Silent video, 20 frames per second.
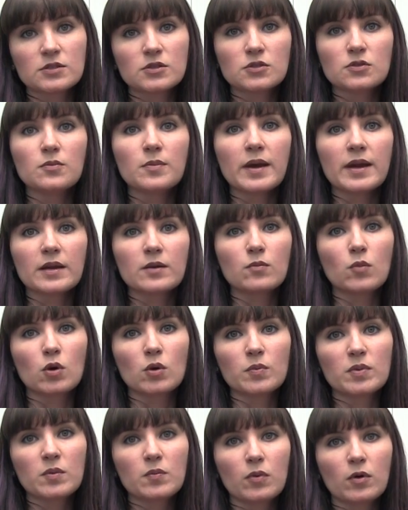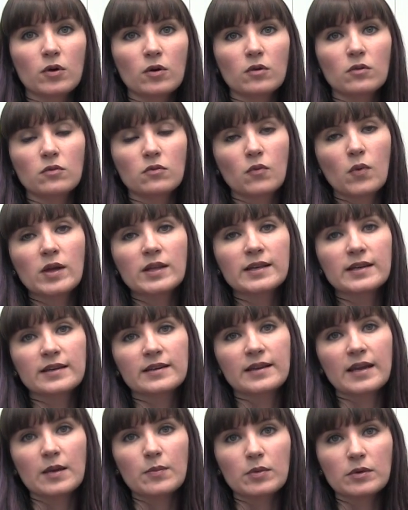do make more people willing
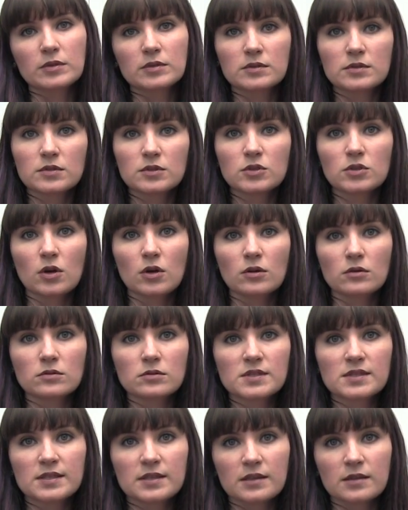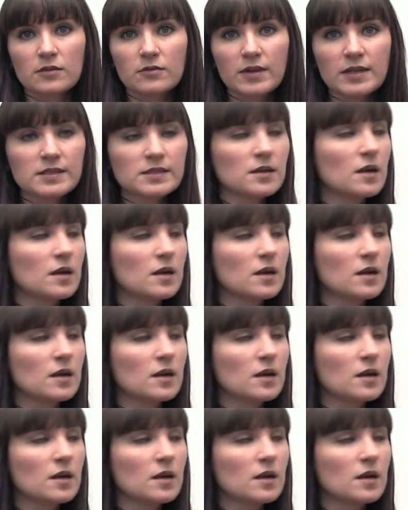and able to go see the Red